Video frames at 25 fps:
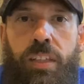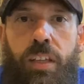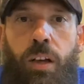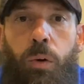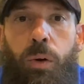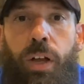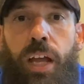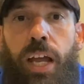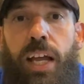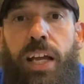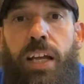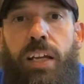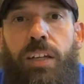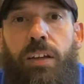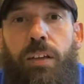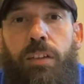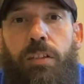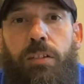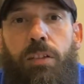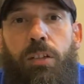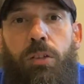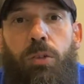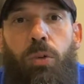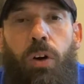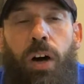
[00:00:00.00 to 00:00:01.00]
Okay, another
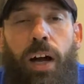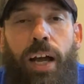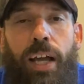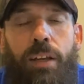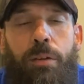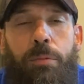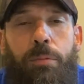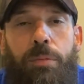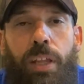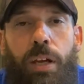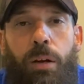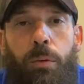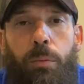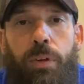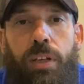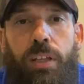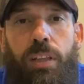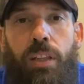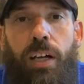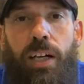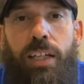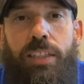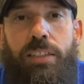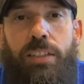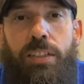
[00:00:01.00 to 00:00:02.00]
little item that we
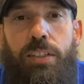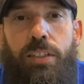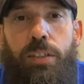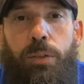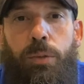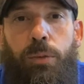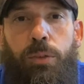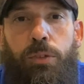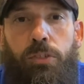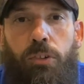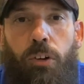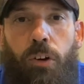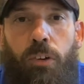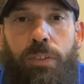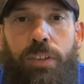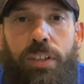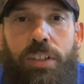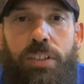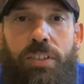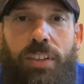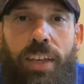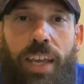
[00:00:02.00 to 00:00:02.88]
like to use are these